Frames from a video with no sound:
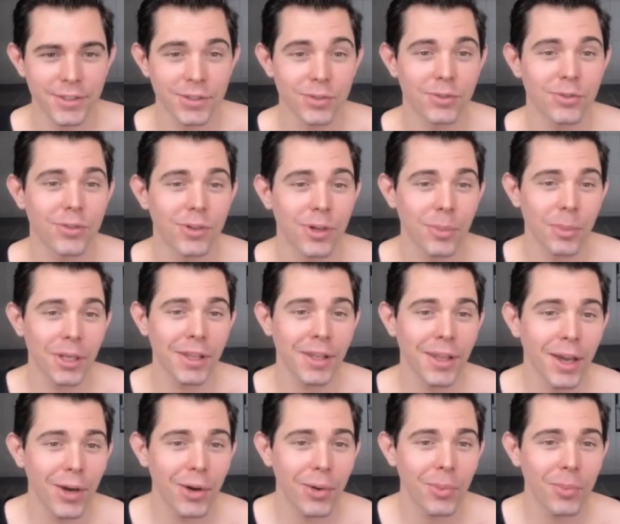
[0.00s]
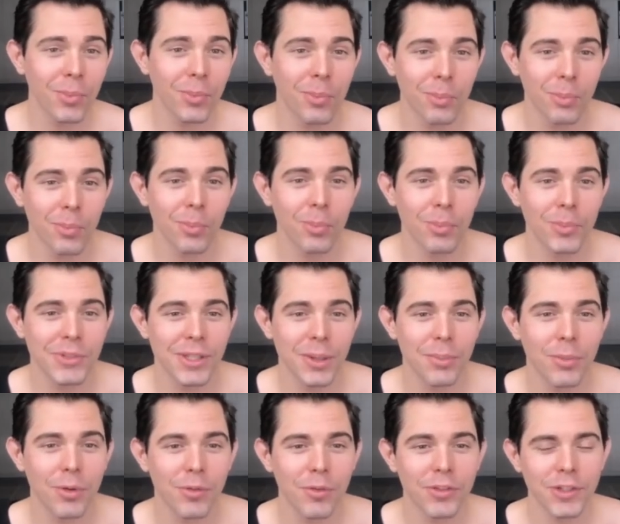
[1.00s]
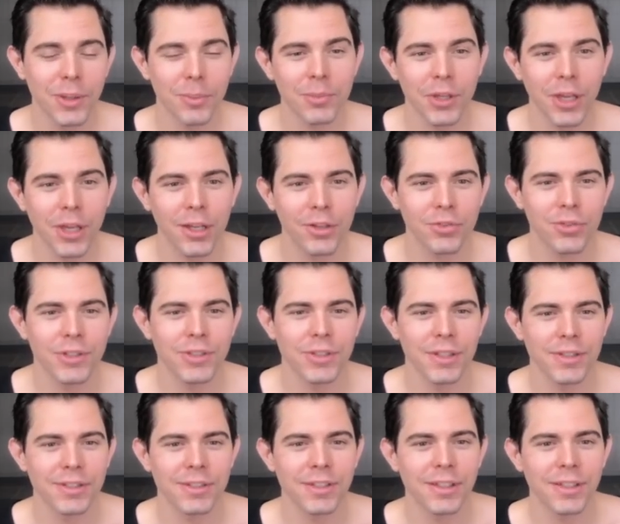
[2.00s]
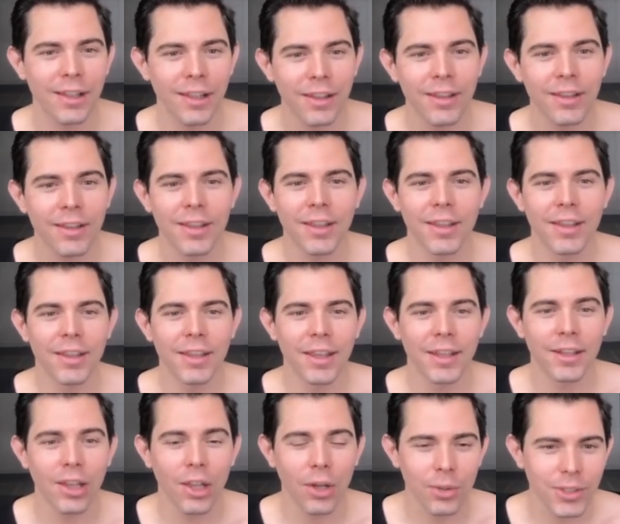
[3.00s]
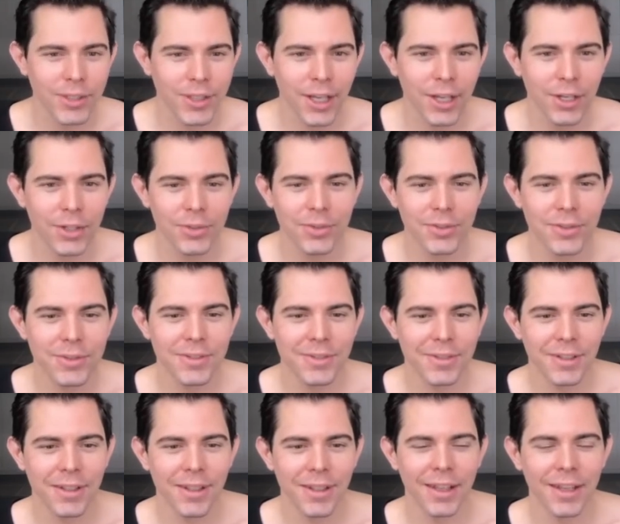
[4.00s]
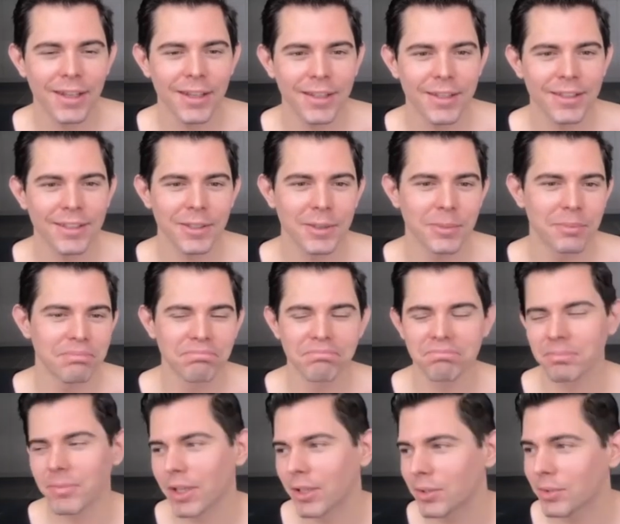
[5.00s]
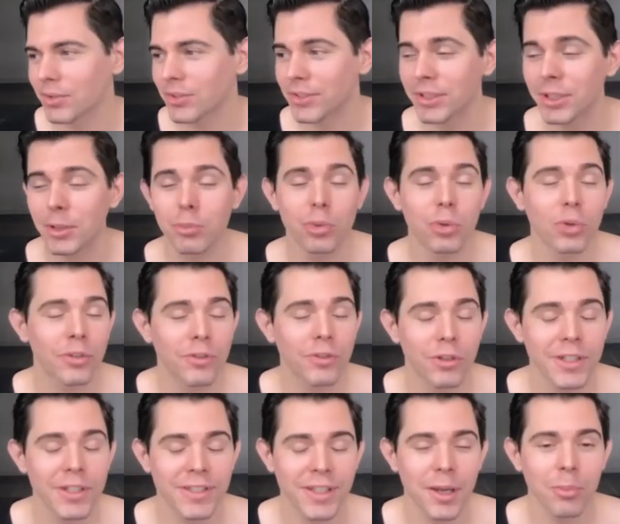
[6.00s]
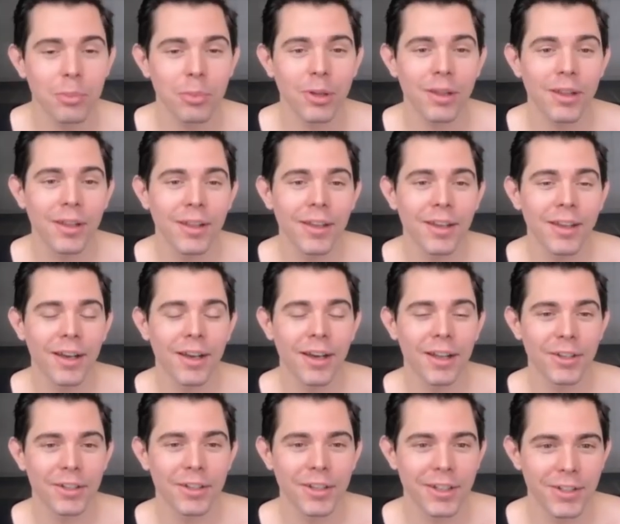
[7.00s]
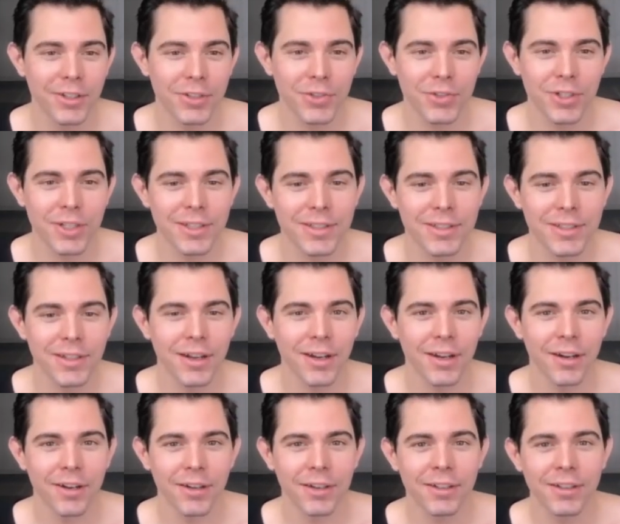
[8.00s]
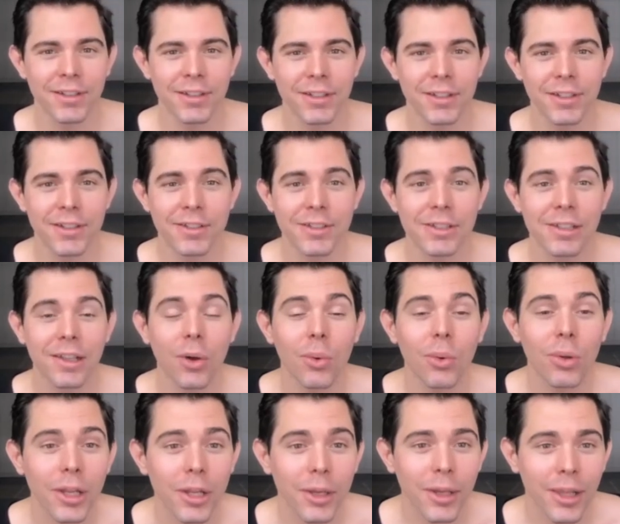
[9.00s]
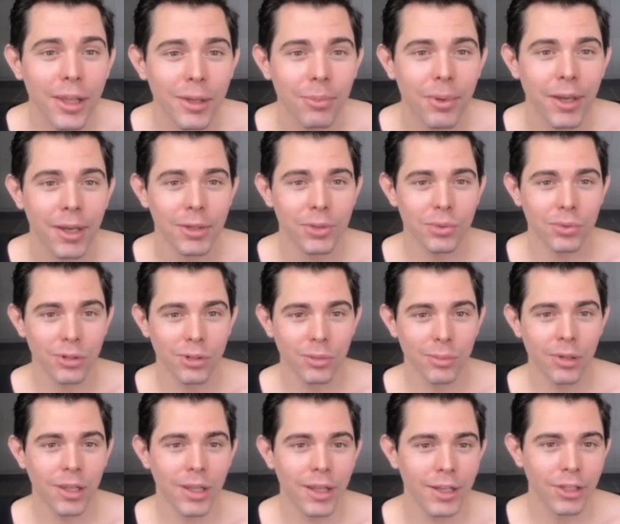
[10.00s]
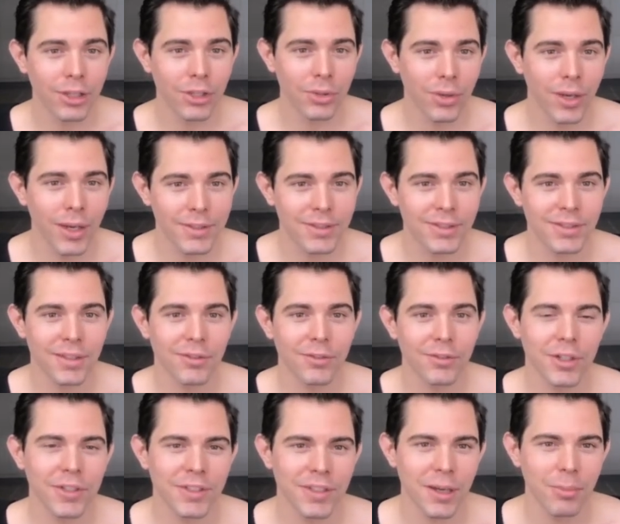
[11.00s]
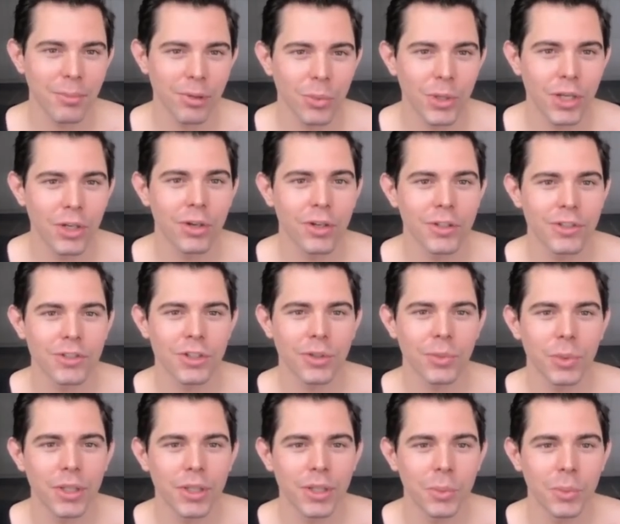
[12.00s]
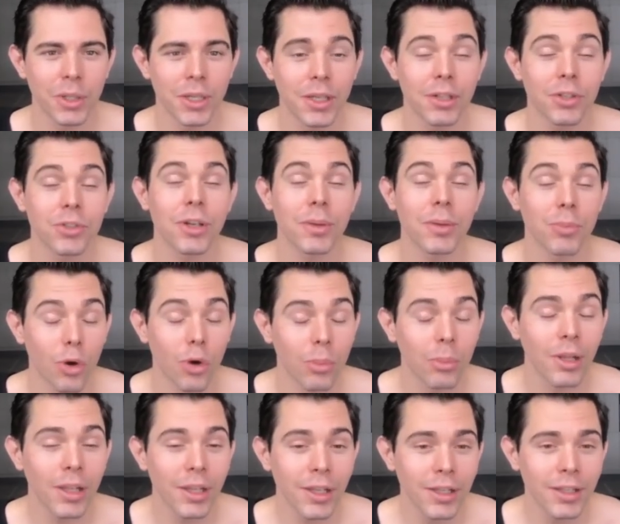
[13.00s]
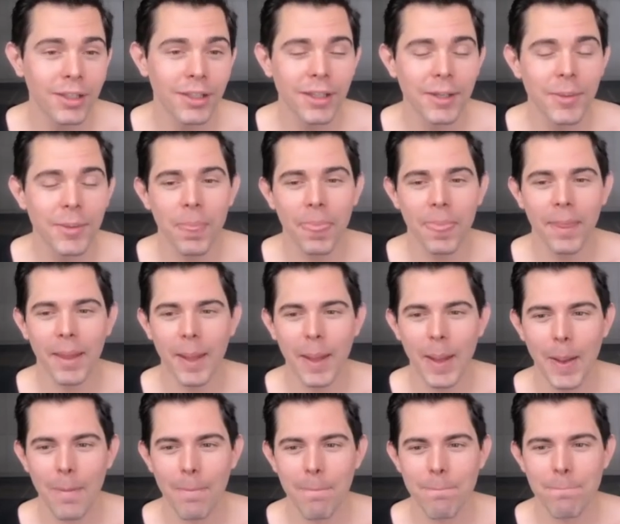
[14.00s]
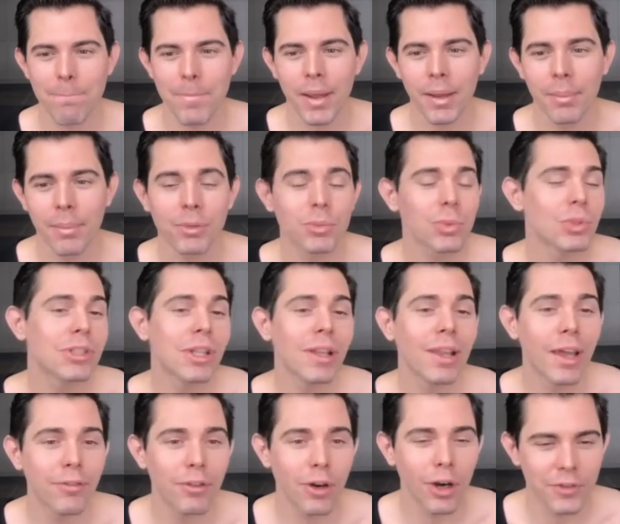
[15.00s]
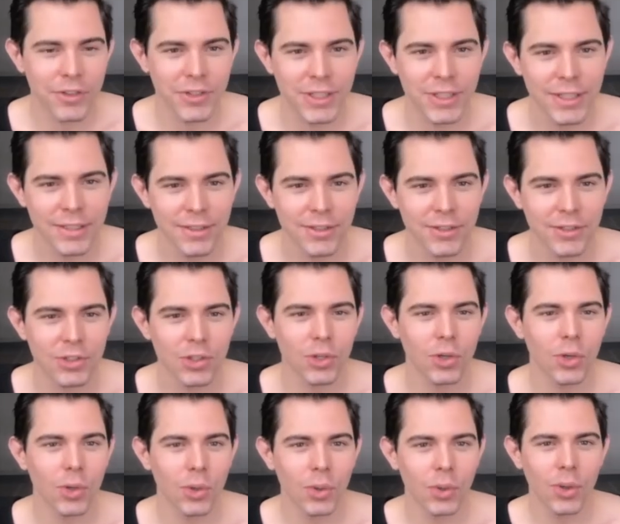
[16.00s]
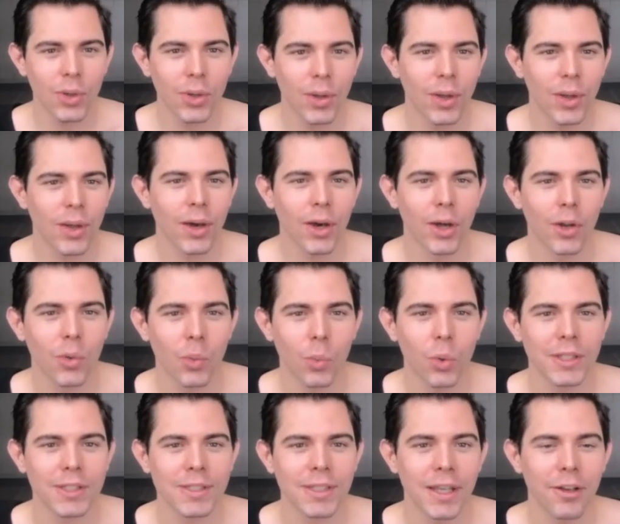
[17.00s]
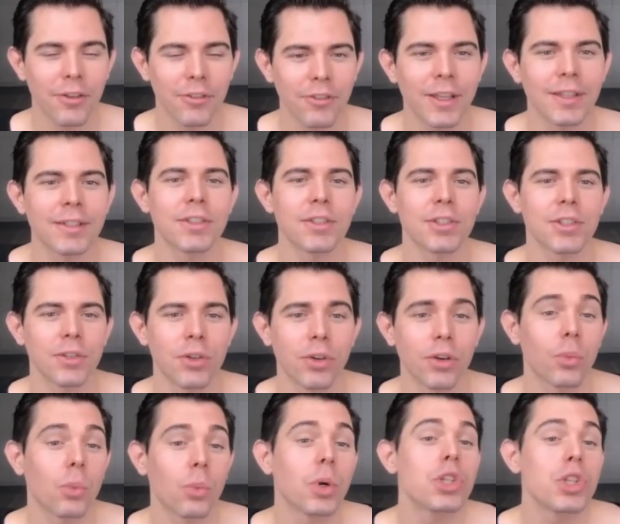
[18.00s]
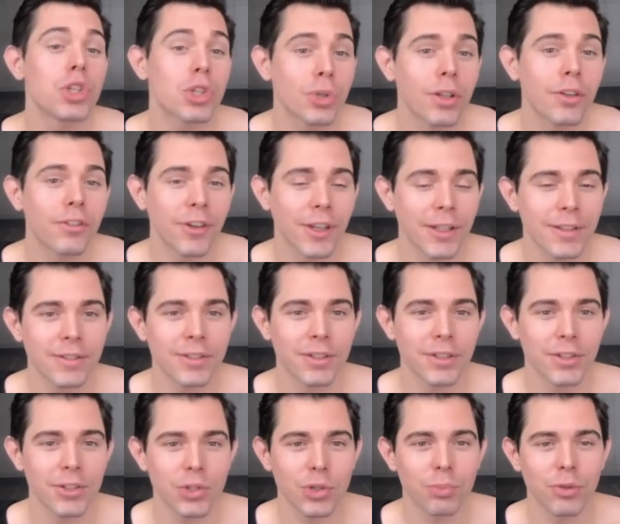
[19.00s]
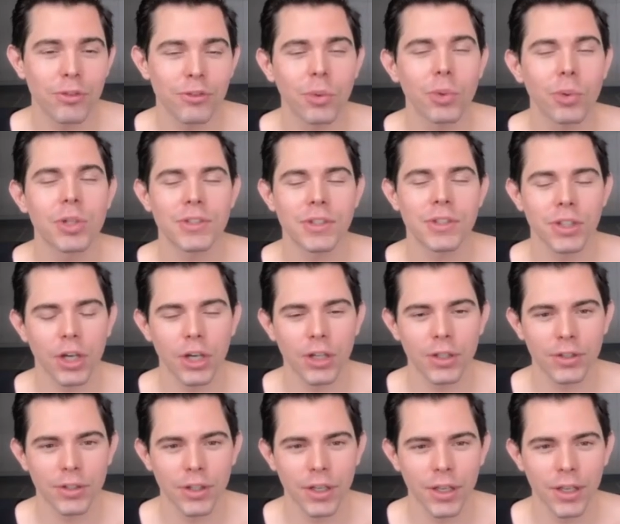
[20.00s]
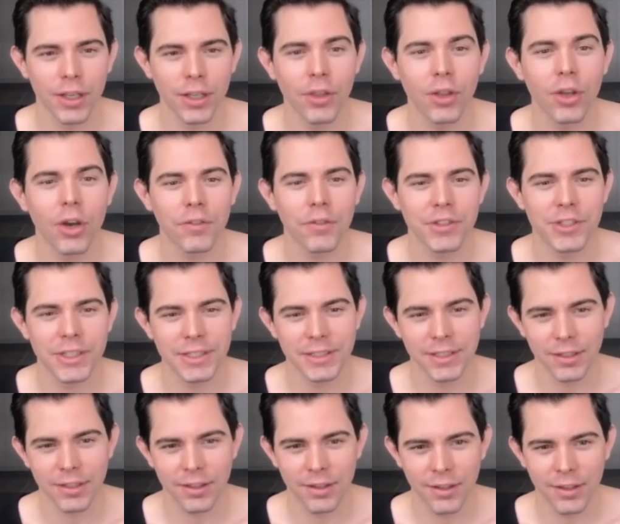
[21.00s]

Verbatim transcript: So for I mean now mm, some of some countries are still in lockdown, like um, I don't know Singapore for example. Other countries are slowly going back to normal, like US and for example, we in Austria we we can train normally, um, but we still have off season. So on what can a fencer uh, or what should a fencer uh, should be focusing on uh, in the off season?